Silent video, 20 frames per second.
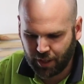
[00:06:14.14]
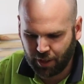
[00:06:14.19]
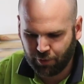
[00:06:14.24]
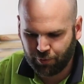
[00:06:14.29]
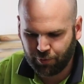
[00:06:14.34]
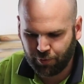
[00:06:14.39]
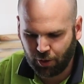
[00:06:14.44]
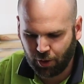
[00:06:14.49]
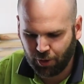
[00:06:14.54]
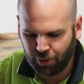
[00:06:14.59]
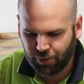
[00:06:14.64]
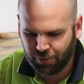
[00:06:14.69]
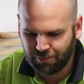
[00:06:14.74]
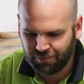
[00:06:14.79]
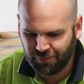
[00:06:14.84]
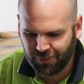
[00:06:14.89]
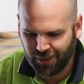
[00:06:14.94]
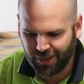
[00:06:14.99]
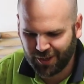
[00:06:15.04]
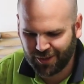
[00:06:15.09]
flow
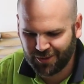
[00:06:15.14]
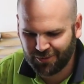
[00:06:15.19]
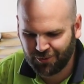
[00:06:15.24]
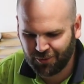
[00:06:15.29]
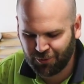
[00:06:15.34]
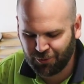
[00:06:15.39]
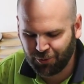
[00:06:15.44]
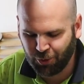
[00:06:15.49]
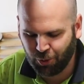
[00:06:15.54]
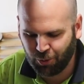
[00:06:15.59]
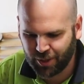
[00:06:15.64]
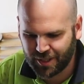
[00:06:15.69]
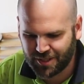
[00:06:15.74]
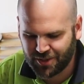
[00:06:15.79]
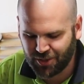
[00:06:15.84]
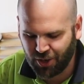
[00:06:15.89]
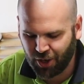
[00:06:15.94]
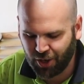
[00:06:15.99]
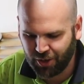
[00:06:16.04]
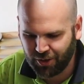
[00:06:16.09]
the fluid.
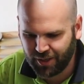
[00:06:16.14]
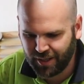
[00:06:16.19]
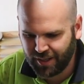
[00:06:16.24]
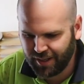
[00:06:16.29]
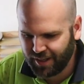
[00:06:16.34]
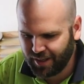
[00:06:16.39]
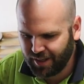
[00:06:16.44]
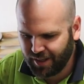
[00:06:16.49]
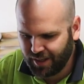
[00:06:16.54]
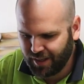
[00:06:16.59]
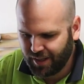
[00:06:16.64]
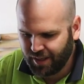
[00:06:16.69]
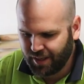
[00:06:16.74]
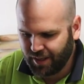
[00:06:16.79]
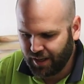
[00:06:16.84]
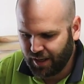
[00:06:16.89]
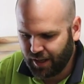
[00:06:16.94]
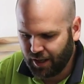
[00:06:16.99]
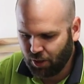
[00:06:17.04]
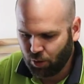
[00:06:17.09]
So
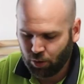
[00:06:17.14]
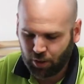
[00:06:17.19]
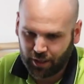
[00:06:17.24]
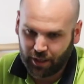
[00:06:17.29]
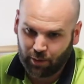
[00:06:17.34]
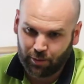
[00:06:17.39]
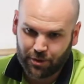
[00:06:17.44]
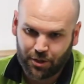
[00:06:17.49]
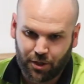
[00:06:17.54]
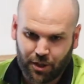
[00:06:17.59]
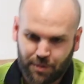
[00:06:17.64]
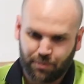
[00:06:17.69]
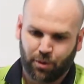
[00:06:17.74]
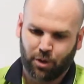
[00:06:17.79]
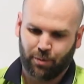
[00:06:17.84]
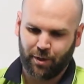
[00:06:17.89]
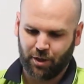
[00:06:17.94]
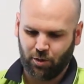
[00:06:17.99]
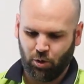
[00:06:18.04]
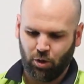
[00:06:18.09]
all I done was I just put
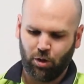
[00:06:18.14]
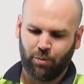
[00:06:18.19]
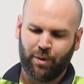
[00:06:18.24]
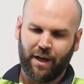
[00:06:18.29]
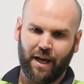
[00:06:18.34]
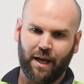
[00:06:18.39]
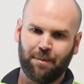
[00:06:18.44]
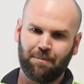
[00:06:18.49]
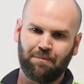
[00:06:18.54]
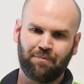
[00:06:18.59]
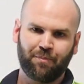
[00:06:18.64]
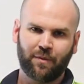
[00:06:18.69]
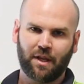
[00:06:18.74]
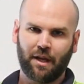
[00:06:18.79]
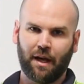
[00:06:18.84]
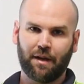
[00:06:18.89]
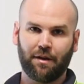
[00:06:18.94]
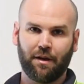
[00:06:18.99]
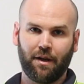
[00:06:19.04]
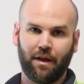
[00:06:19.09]
a big oil pan
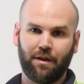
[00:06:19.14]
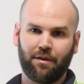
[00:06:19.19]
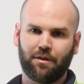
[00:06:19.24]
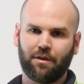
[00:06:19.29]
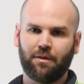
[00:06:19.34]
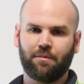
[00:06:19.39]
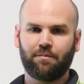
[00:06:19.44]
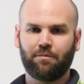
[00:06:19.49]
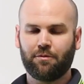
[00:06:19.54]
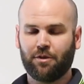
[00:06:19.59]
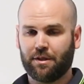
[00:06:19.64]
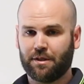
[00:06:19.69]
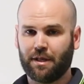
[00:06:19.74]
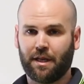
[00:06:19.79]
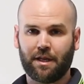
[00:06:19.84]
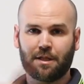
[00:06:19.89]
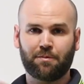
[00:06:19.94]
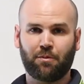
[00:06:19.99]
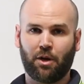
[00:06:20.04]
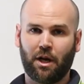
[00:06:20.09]
underneath, just
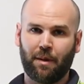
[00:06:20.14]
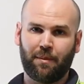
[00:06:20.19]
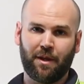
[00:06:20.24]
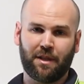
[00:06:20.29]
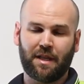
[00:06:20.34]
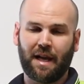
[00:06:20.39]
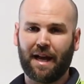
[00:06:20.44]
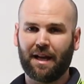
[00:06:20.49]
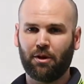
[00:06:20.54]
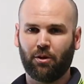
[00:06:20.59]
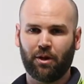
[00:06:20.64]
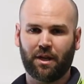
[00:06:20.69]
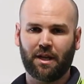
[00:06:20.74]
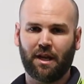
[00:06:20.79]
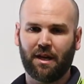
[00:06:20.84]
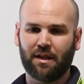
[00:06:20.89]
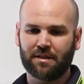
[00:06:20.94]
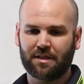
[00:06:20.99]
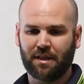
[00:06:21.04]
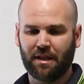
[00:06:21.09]
let it spray up, hit the alloy
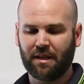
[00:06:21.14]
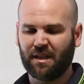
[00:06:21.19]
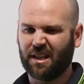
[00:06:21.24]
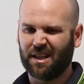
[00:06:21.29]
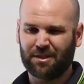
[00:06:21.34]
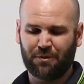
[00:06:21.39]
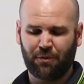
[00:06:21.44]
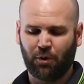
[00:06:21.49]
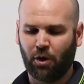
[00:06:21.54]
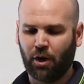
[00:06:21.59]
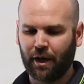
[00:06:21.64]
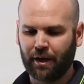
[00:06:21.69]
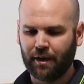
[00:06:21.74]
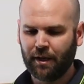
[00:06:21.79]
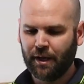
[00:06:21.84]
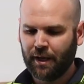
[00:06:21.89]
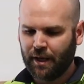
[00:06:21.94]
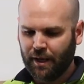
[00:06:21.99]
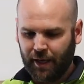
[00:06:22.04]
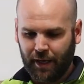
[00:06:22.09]
casting, that's fine,
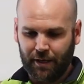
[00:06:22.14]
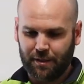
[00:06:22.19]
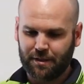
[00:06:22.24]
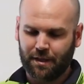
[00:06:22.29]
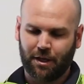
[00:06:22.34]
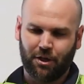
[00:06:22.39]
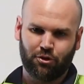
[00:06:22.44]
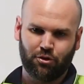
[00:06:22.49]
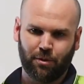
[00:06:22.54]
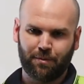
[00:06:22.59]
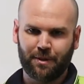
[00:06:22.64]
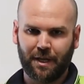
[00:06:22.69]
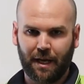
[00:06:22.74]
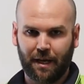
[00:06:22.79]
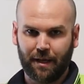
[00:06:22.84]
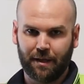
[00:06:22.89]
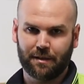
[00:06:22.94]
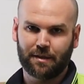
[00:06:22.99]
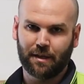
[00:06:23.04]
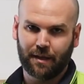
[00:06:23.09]
and just let it drip
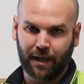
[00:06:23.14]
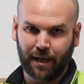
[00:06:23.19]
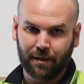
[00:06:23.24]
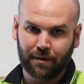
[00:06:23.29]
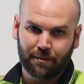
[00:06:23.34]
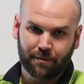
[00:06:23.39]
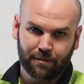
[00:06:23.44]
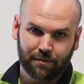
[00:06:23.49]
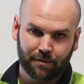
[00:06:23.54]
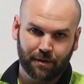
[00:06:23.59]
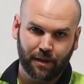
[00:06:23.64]
down into that